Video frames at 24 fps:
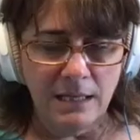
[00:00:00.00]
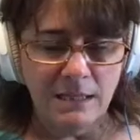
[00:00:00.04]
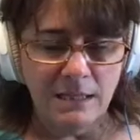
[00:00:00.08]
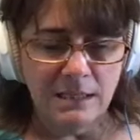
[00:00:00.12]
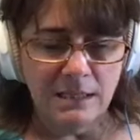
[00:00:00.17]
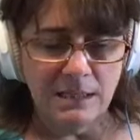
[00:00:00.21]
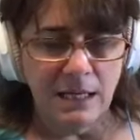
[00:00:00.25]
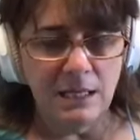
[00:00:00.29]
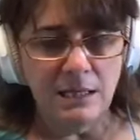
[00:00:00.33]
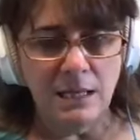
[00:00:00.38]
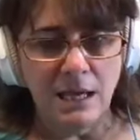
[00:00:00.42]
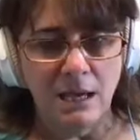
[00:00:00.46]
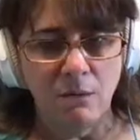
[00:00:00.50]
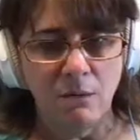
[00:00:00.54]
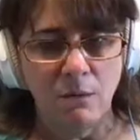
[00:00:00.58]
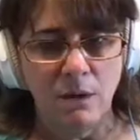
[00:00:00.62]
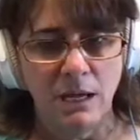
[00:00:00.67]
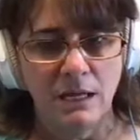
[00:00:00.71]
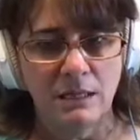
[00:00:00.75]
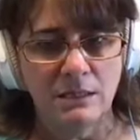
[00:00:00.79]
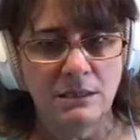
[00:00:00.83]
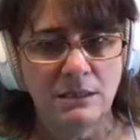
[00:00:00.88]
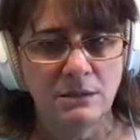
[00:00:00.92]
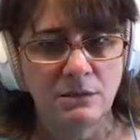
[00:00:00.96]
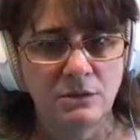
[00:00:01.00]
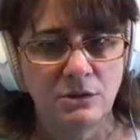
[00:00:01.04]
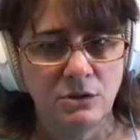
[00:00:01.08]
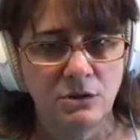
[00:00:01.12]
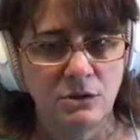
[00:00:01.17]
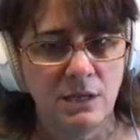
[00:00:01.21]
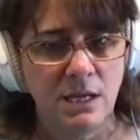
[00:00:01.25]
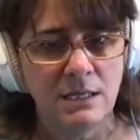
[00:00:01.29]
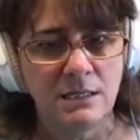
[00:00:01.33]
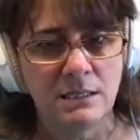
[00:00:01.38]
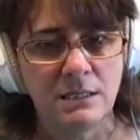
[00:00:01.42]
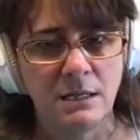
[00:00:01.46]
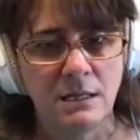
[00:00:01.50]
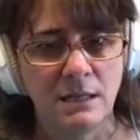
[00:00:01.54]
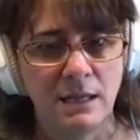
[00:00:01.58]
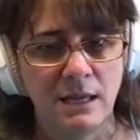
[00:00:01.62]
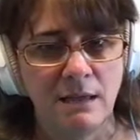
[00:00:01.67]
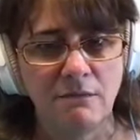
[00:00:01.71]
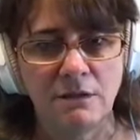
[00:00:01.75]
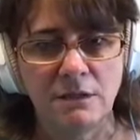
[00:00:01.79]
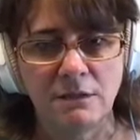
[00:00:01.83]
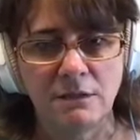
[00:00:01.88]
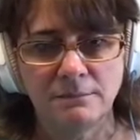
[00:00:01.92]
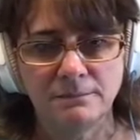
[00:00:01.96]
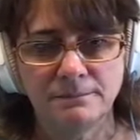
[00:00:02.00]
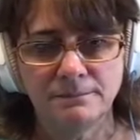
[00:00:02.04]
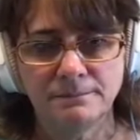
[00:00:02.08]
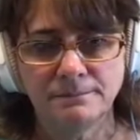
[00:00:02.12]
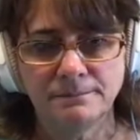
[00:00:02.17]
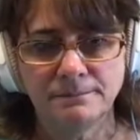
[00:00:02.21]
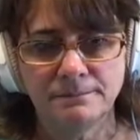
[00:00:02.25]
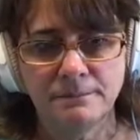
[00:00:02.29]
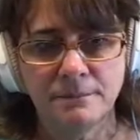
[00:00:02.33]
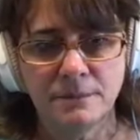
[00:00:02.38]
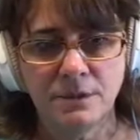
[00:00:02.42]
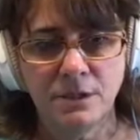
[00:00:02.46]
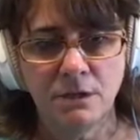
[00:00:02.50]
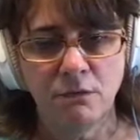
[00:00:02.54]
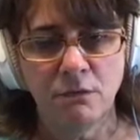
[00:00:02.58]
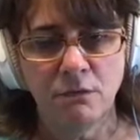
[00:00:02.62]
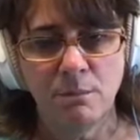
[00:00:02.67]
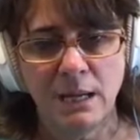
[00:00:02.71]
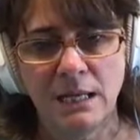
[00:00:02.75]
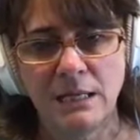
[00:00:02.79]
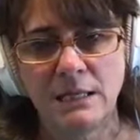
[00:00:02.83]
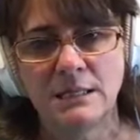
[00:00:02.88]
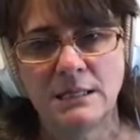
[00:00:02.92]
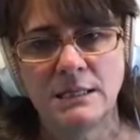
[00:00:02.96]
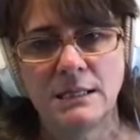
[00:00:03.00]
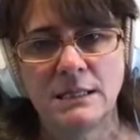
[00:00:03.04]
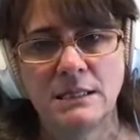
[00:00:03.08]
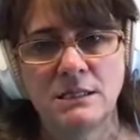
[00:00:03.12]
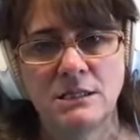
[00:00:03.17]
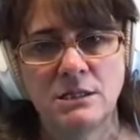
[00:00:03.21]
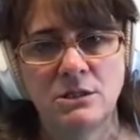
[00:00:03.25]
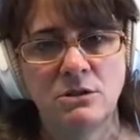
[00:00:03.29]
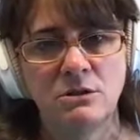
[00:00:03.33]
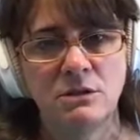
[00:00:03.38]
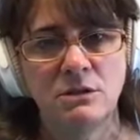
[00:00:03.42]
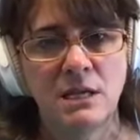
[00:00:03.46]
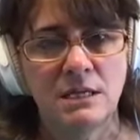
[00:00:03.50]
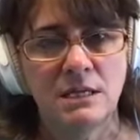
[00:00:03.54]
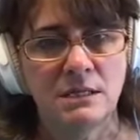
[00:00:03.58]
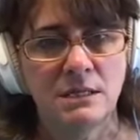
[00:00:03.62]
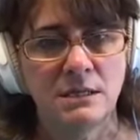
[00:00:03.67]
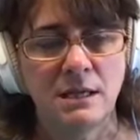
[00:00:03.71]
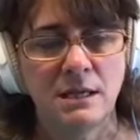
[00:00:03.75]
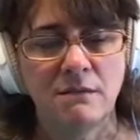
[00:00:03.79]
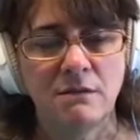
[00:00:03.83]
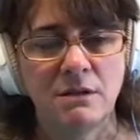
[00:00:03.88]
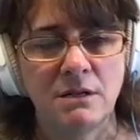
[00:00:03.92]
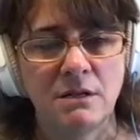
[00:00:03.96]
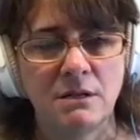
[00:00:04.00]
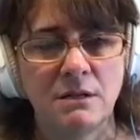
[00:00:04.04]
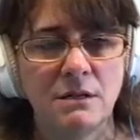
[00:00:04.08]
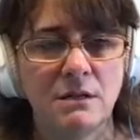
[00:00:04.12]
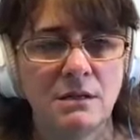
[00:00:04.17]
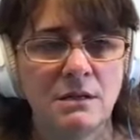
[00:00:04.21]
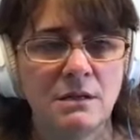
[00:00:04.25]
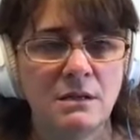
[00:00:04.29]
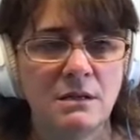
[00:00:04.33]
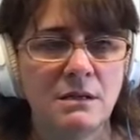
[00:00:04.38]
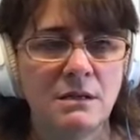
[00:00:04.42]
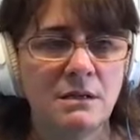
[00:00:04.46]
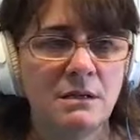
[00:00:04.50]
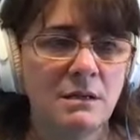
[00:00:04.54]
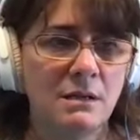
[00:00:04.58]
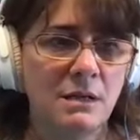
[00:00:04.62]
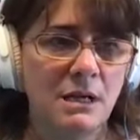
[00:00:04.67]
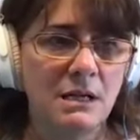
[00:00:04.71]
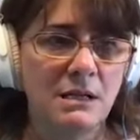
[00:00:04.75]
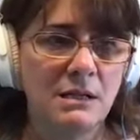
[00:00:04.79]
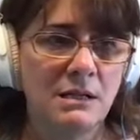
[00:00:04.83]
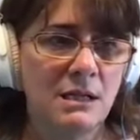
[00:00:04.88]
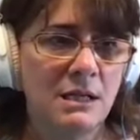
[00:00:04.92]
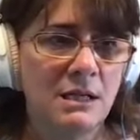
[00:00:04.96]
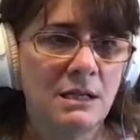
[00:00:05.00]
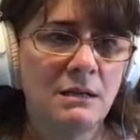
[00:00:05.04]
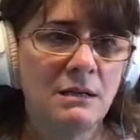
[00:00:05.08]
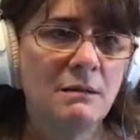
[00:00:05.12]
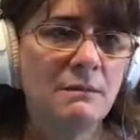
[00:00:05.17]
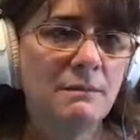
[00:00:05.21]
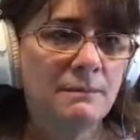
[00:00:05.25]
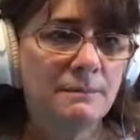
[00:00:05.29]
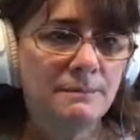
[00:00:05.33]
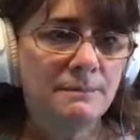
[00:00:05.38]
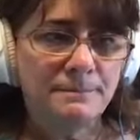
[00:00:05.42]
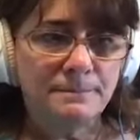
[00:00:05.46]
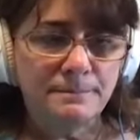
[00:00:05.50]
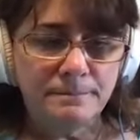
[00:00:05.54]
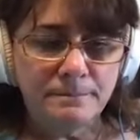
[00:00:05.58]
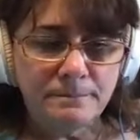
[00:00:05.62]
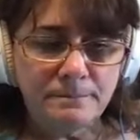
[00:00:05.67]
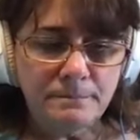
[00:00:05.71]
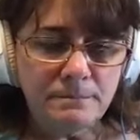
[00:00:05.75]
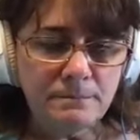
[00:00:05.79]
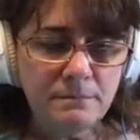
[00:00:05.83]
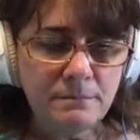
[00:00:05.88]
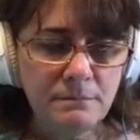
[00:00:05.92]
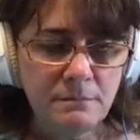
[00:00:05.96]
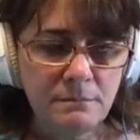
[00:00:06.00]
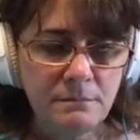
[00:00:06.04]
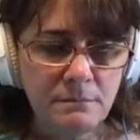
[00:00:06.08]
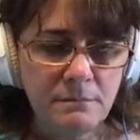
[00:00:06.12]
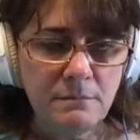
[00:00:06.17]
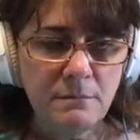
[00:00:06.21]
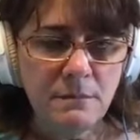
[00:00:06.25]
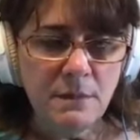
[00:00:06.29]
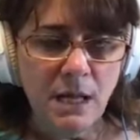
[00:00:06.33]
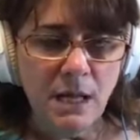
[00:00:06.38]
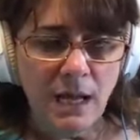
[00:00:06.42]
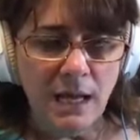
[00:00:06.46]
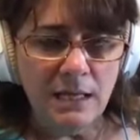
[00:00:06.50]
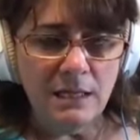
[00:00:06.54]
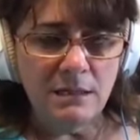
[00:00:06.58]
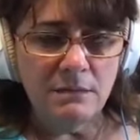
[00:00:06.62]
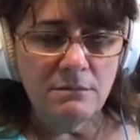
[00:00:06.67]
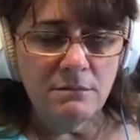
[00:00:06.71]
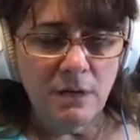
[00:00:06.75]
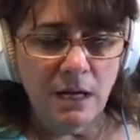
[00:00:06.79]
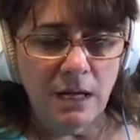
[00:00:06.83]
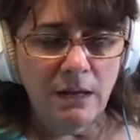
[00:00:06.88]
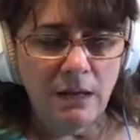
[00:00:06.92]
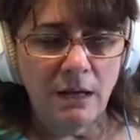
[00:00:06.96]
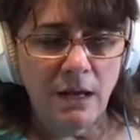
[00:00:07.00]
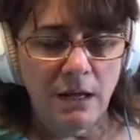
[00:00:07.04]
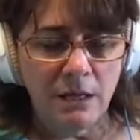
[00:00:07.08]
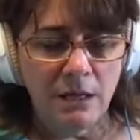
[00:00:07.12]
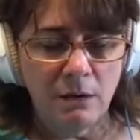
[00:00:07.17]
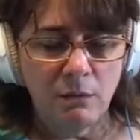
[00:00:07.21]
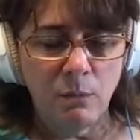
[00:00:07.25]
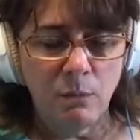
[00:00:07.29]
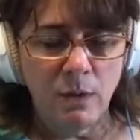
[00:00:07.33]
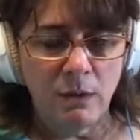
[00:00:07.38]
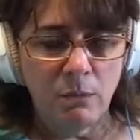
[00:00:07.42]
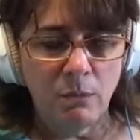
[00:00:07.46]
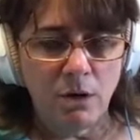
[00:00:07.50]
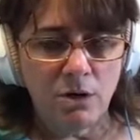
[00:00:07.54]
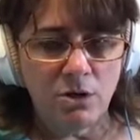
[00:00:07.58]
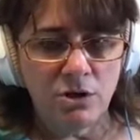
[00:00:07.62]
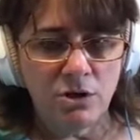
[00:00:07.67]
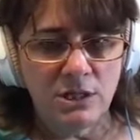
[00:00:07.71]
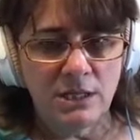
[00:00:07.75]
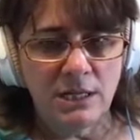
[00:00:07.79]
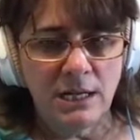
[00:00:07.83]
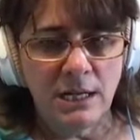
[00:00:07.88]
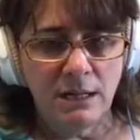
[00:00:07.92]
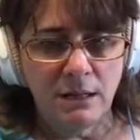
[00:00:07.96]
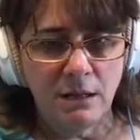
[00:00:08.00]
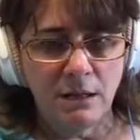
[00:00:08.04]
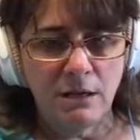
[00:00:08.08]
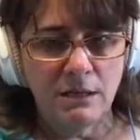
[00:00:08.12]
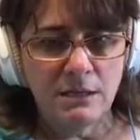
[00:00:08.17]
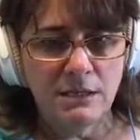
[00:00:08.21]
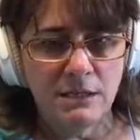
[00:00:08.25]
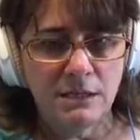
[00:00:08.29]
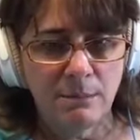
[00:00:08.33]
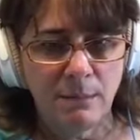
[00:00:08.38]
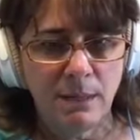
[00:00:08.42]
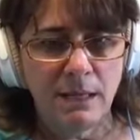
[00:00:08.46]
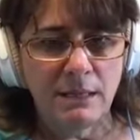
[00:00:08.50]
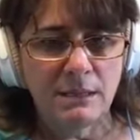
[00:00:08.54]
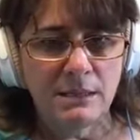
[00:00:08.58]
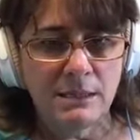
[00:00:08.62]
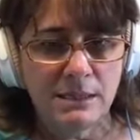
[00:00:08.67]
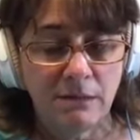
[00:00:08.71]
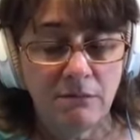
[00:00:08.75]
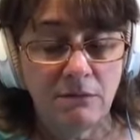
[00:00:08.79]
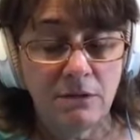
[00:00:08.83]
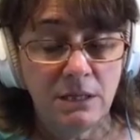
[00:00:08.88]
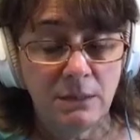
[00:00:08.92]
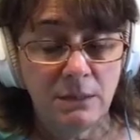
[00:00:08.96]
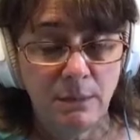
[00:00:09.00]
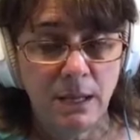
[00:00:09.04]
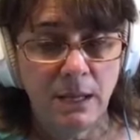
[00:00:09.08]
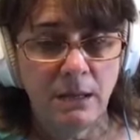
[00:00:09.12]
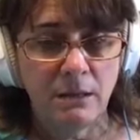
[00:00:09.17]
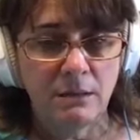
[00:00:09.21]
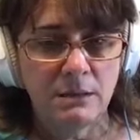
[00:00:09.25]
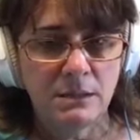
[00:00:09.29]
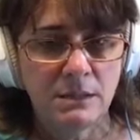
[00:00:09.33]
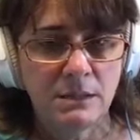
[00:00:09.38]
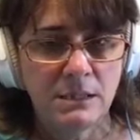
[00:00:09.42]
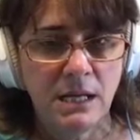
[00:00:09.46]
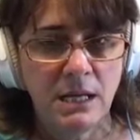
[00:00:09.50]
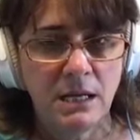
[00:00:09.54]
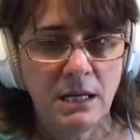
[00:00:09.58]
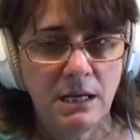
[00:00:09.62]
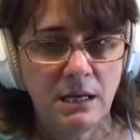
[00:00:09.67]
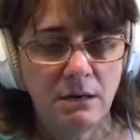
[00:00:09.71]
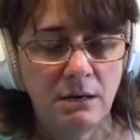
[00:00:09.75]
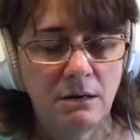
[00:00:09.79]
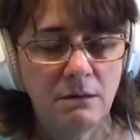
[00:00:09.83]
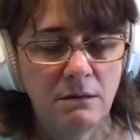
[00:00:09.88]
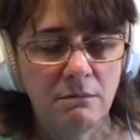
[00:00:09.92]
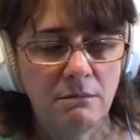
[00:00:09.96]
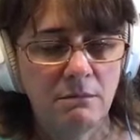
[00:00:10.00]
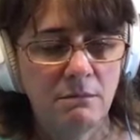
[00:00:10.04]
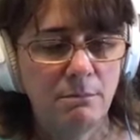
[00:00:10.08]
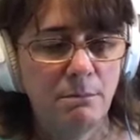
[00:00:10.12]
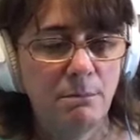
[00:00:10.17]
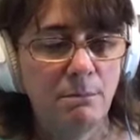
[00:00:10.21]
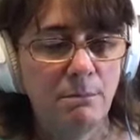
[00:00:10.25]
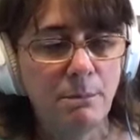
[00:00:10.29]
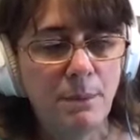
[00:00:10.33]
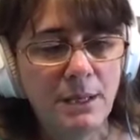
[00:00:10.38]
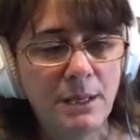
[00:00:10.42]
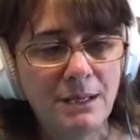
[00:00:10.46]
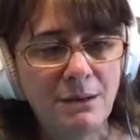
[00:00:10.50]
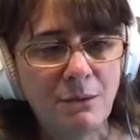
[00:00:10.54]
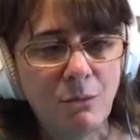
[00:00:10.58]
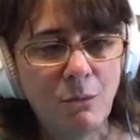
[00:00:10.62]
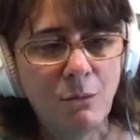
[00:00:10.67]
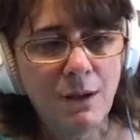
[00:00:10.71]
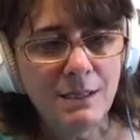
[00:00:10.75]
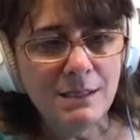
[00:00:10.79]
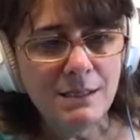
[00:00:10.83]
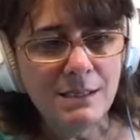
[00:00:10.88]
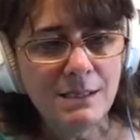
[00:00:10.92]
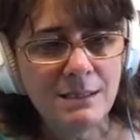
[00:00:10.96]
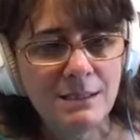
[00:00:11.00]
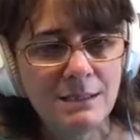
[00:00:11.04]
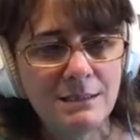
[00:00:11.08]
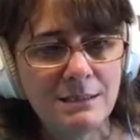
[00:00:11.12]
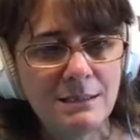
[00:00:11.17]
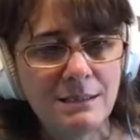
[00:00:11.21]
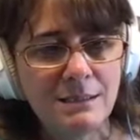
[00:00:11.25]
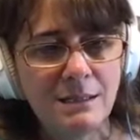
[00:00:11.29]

stayed that way until 2011. So from 86 to 2011. And then I I got on Weight Watchers and I lost about 70 pounds that year. But it wasn't